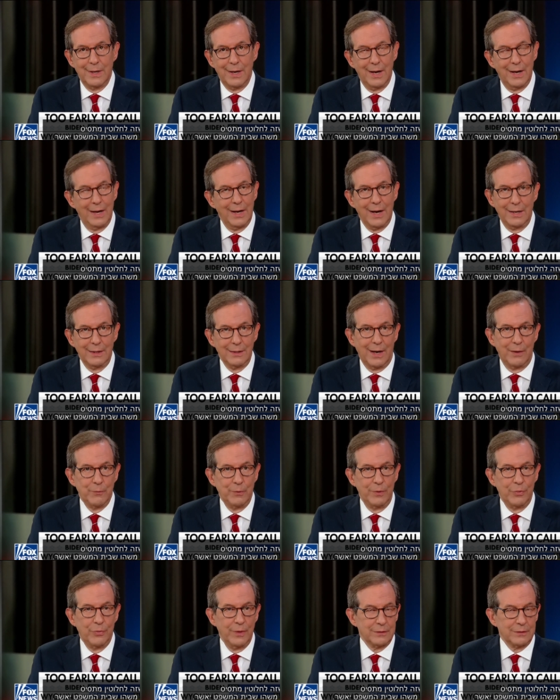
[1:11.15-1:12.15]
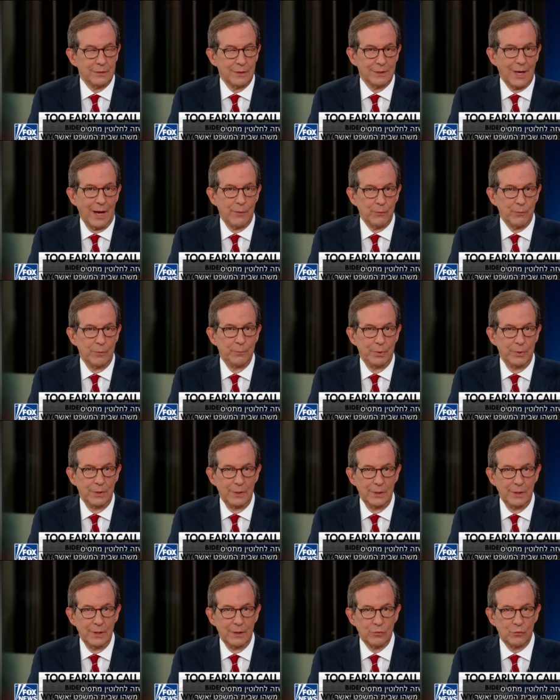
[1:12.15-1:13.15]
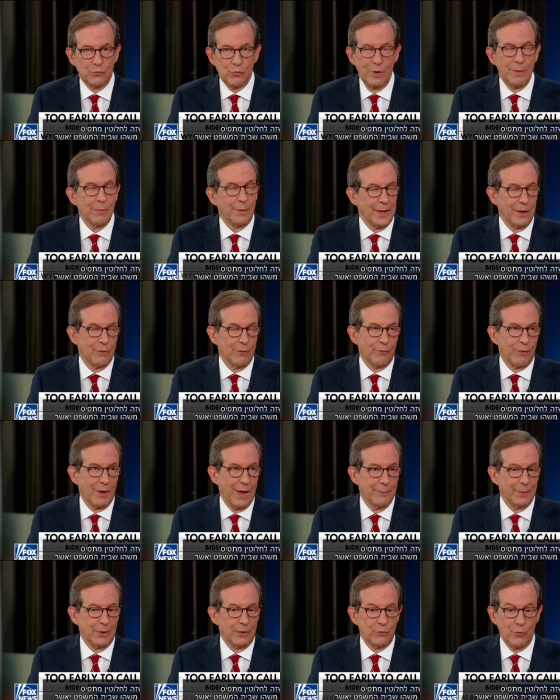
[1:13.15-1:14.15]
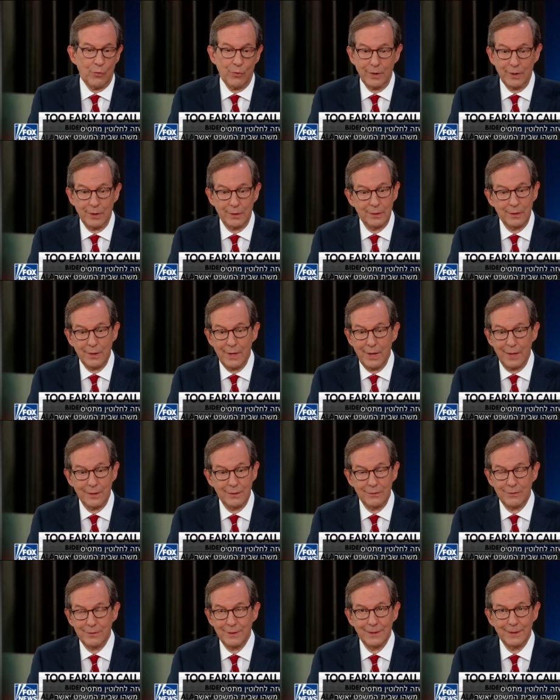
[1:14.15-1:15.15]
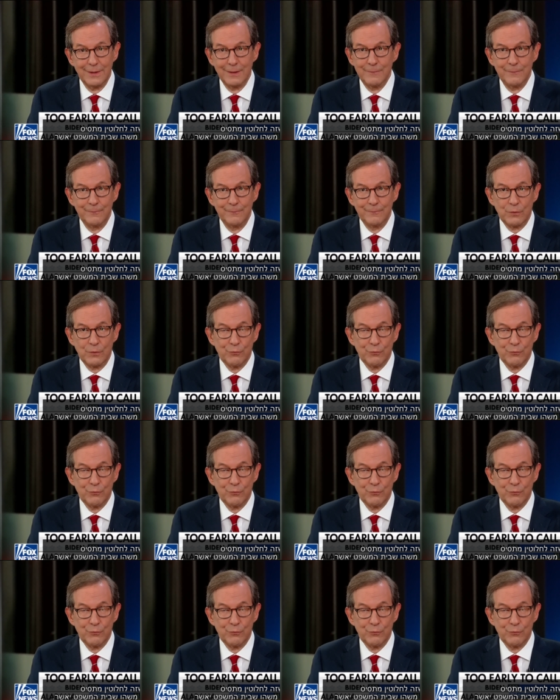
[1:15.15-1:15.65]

I, I, would think that that would be extremely inflammatory and, and uh,